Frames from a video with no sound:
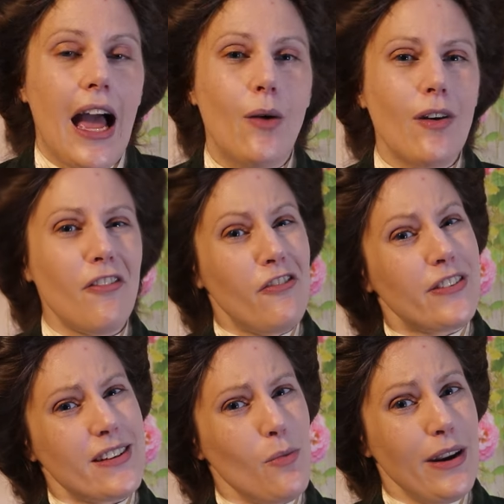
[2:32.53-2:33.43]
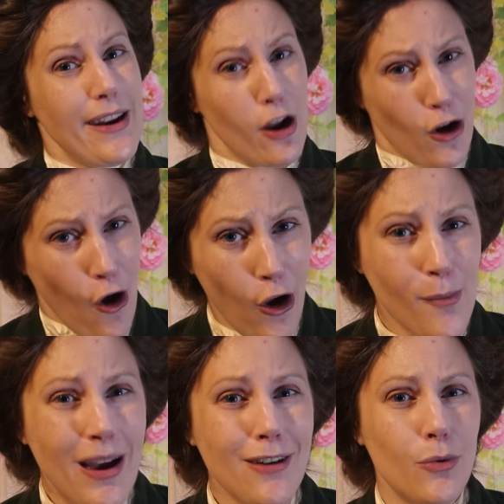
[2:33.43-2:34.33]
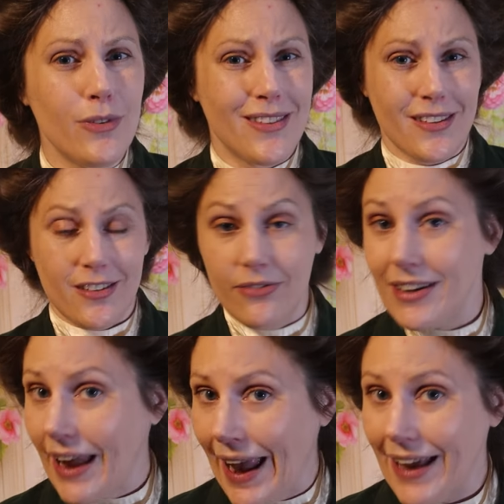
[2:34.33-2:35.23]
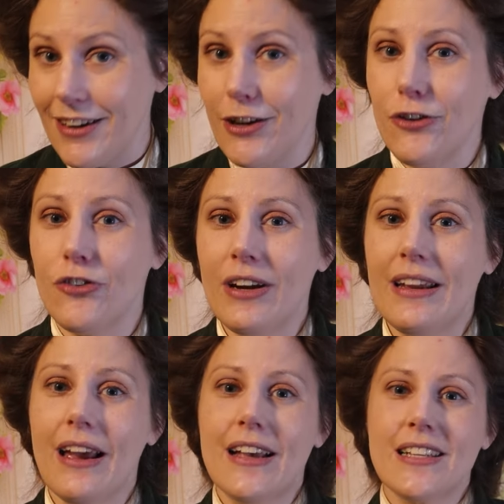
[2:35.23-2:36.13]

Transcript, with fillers: However, for someone in a coma or with a severe head injury,